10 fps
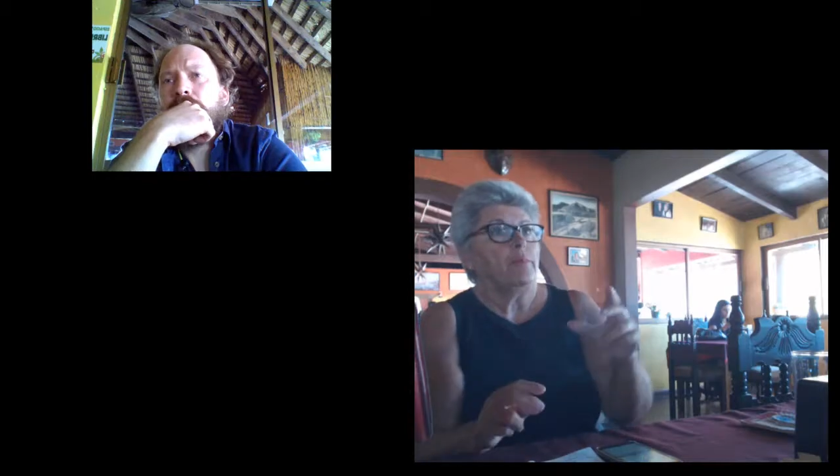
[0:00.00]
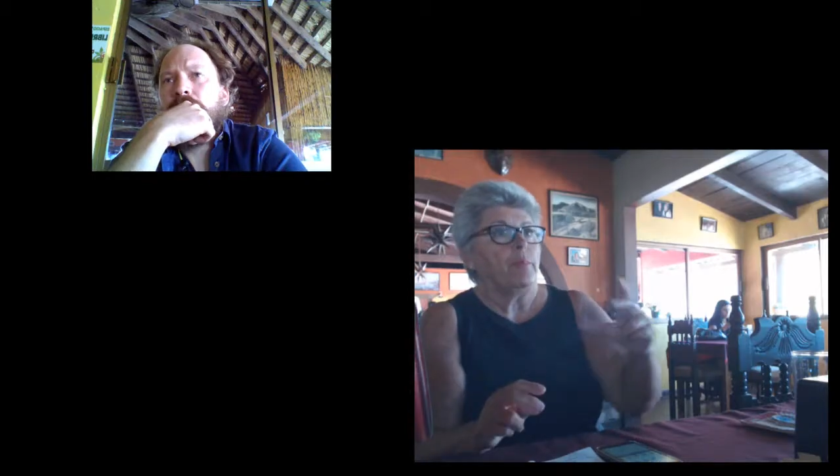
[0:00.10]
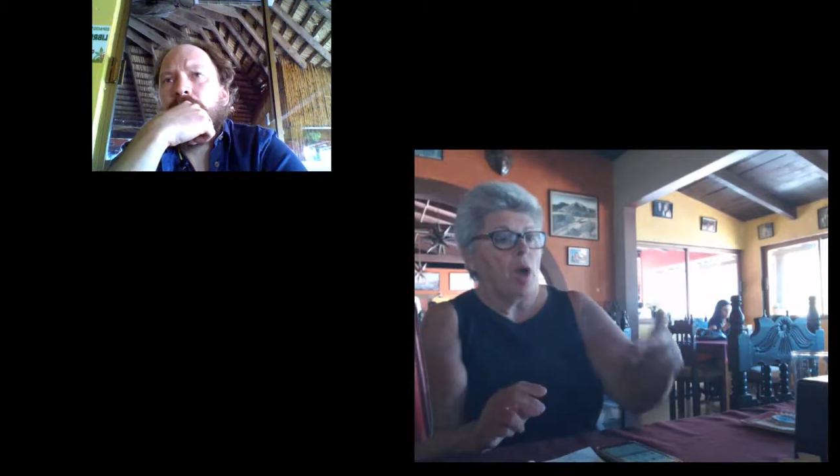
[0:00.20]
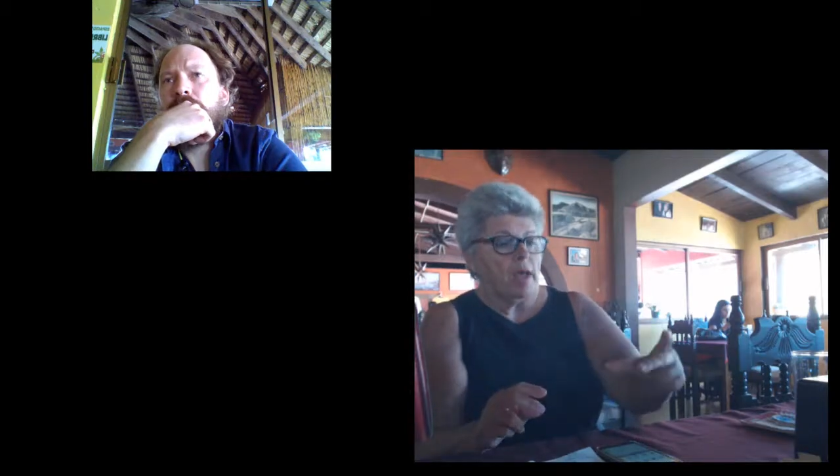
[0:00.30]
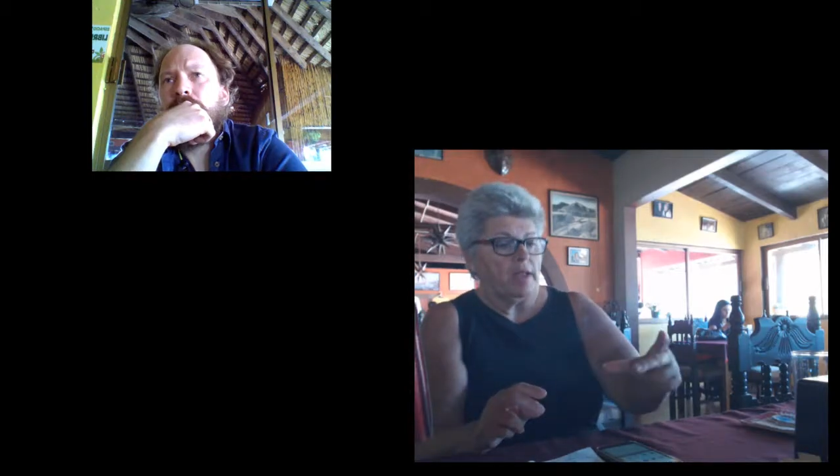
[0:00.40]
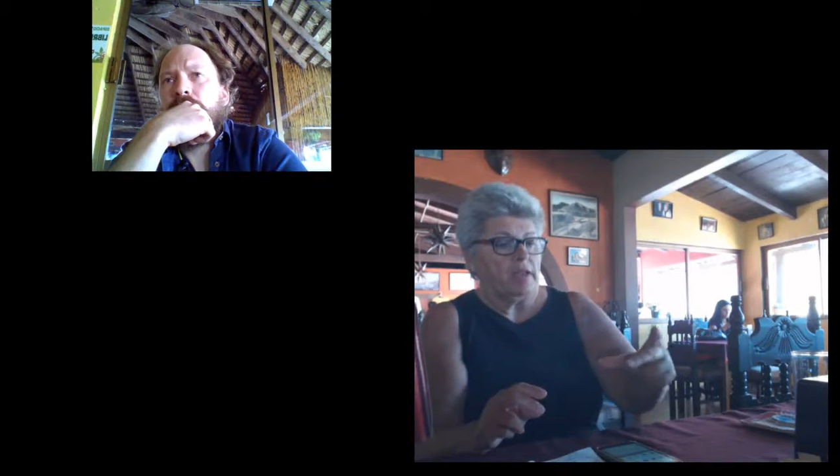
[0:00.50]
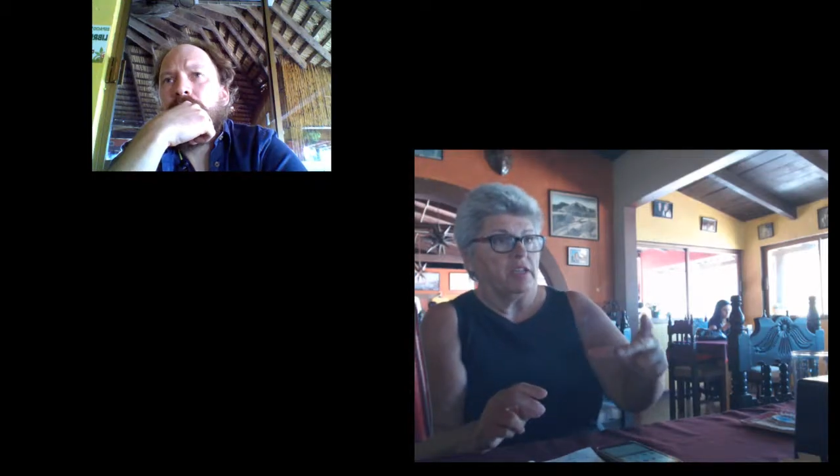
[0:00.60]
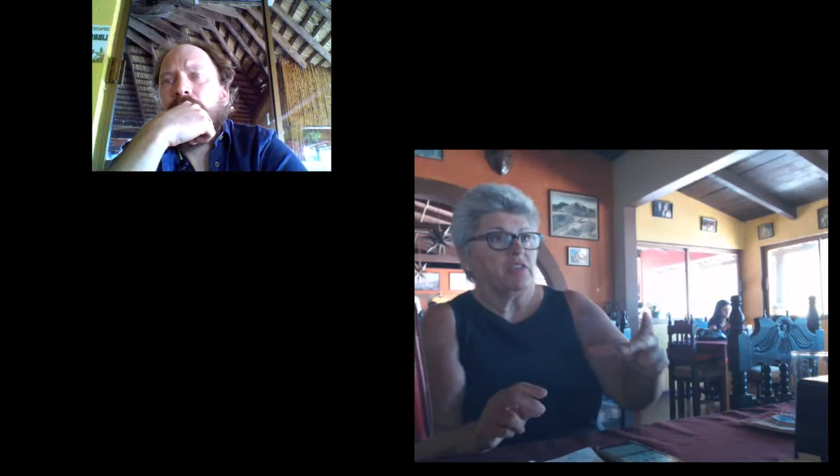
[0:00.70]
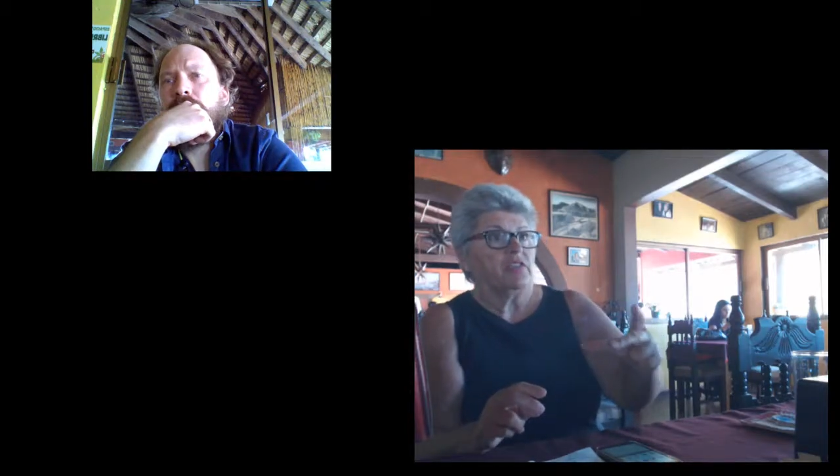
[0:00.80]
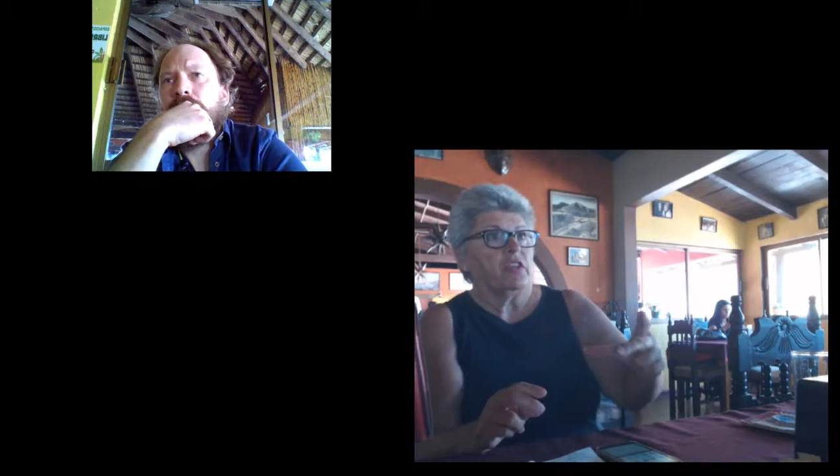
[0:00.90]
bought an
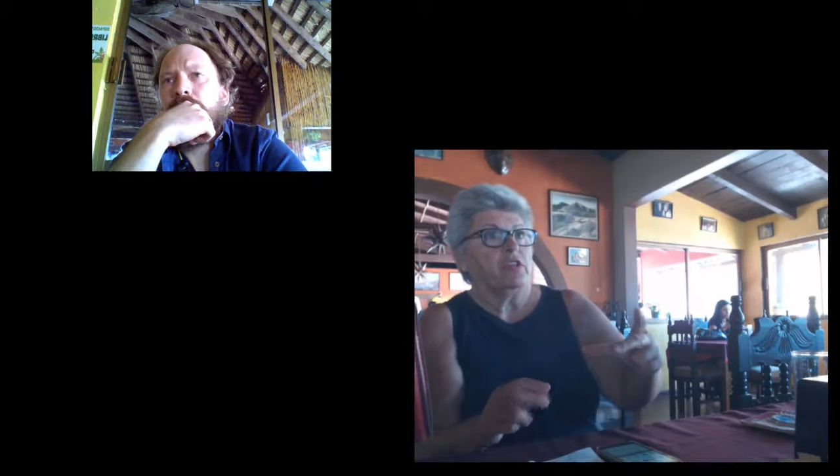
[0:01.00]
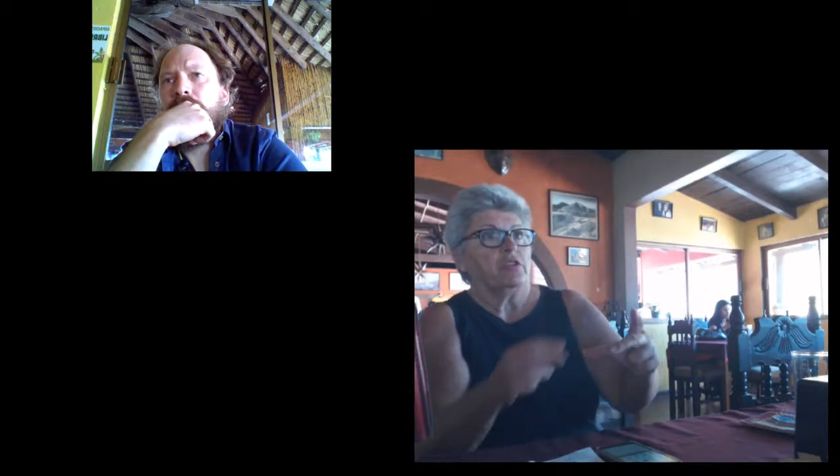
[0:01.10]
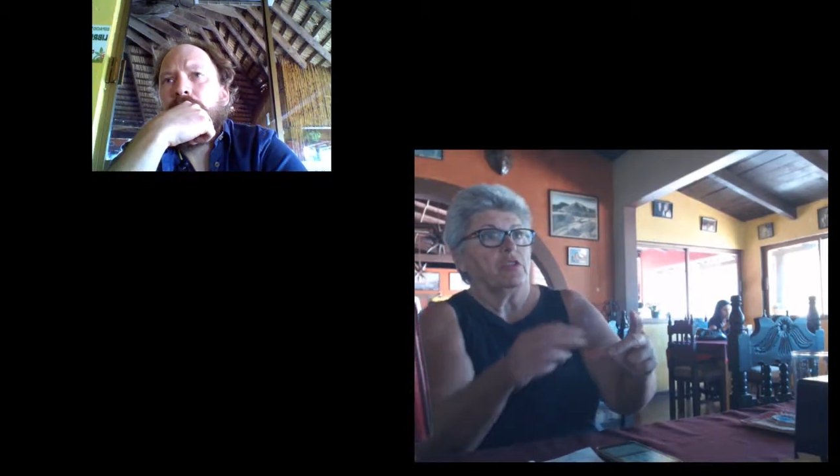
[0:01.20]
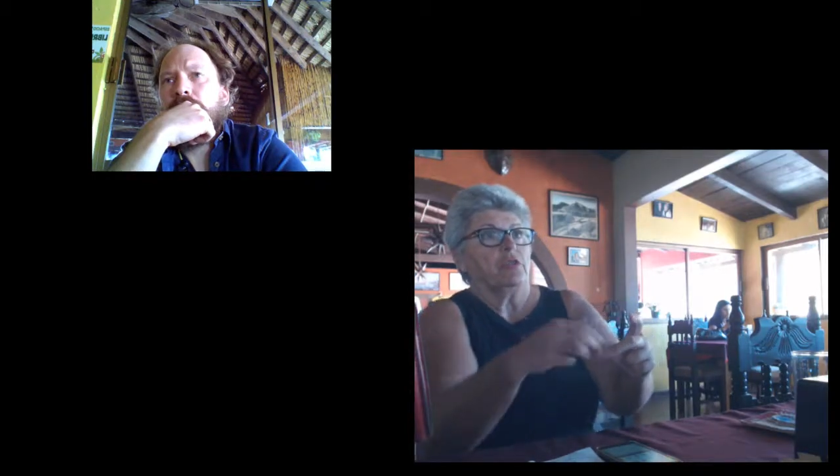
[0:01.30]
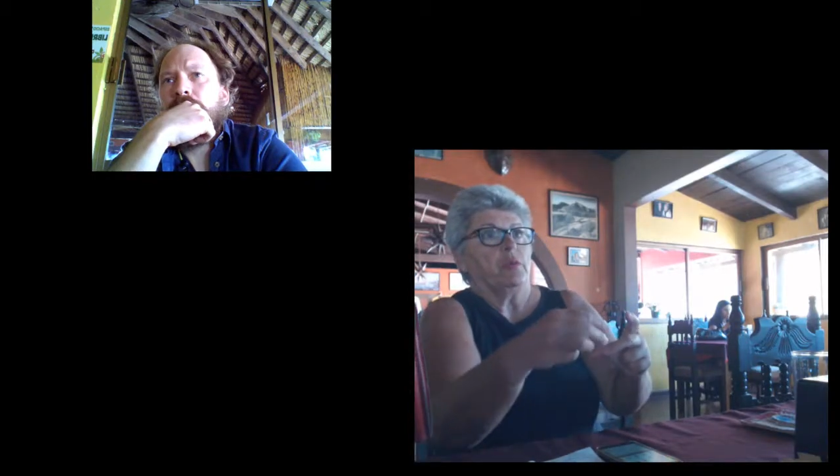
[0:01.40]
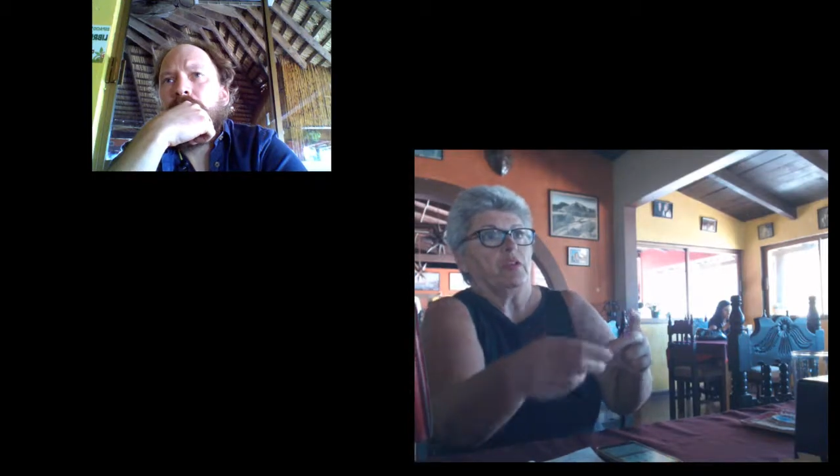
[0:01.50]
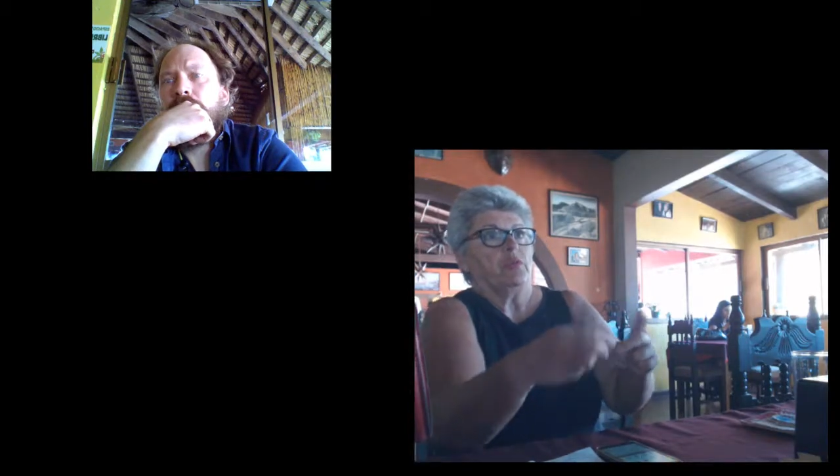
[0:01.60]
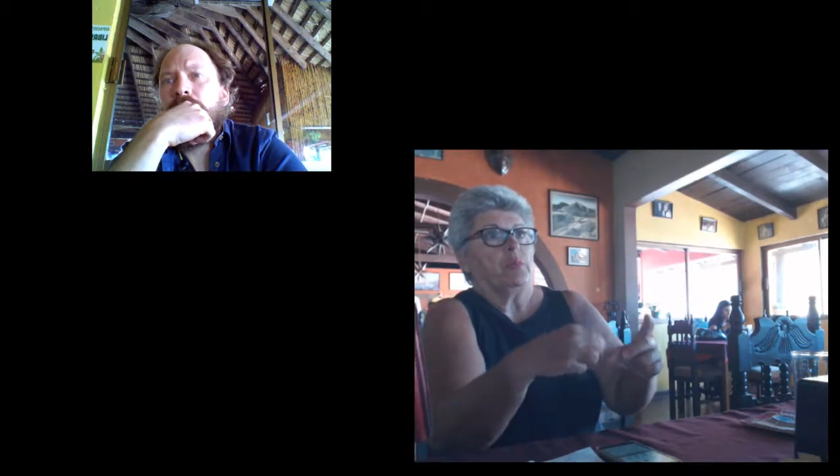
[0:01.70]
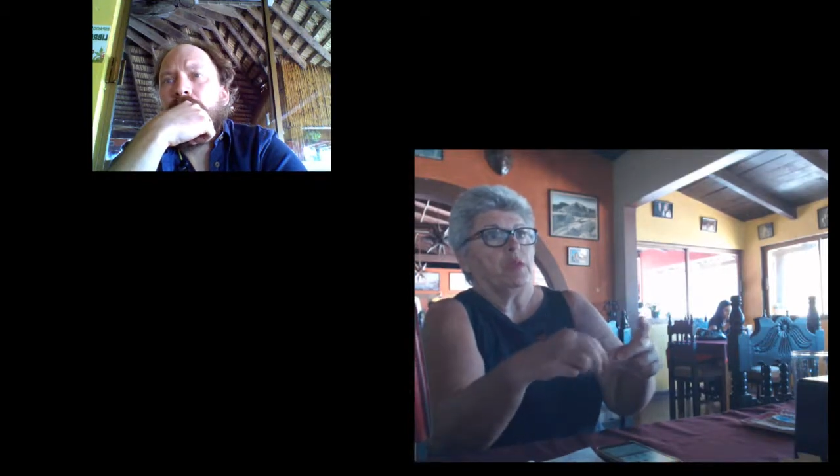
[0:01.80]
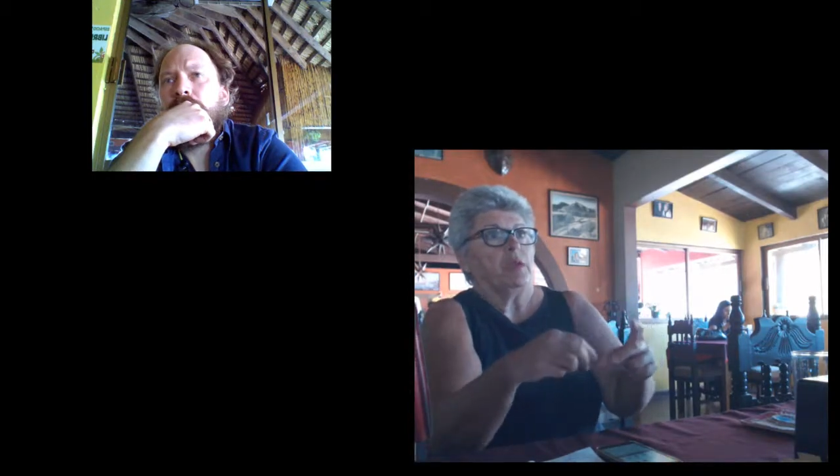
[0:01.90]
extender
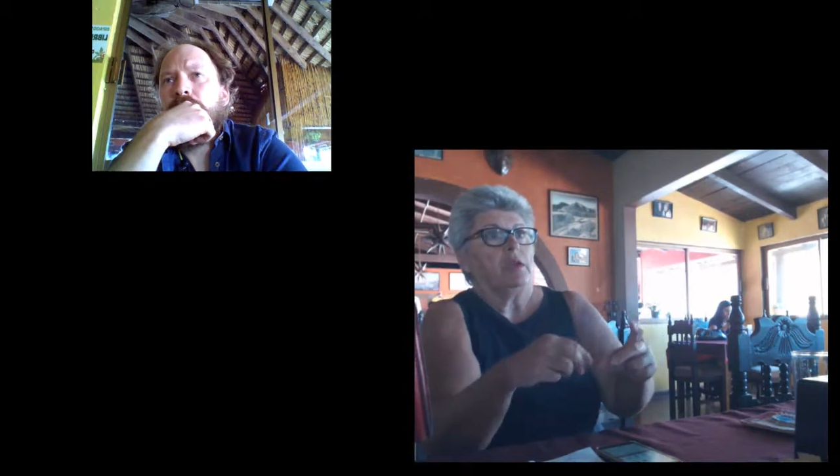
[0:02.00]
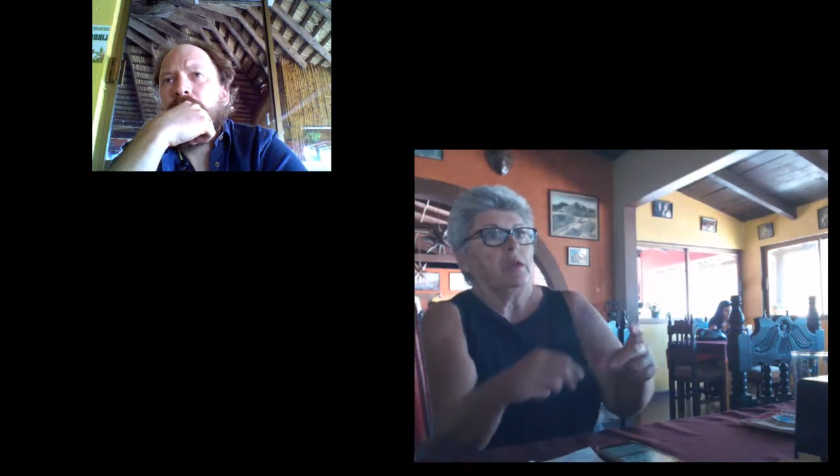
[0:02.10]
USB